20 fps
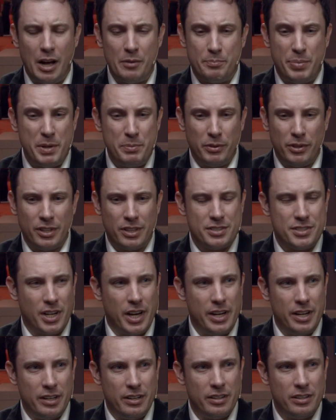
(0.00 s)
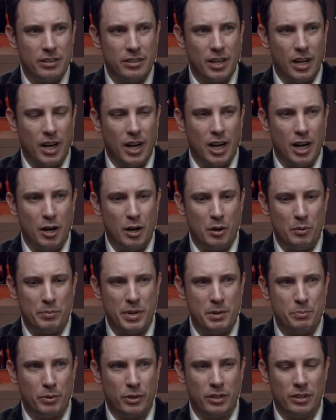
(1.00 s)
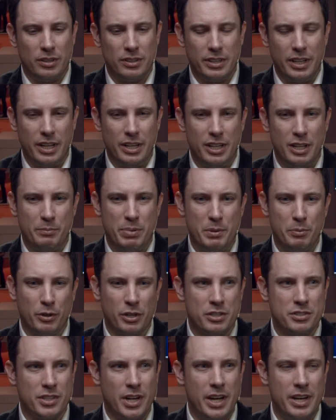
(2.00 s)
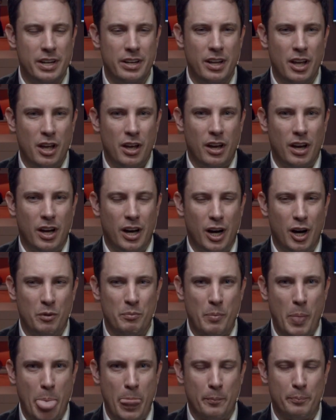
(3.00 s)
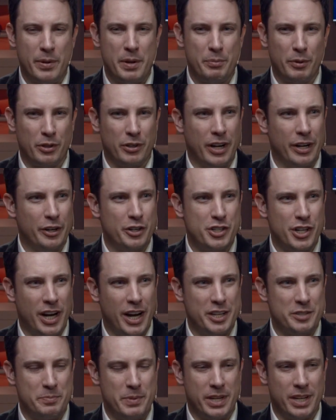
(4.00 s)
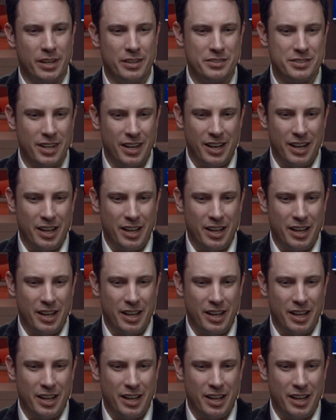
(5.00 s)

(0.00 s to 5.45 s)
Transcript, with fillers: People are excited. People are excited. People are energized because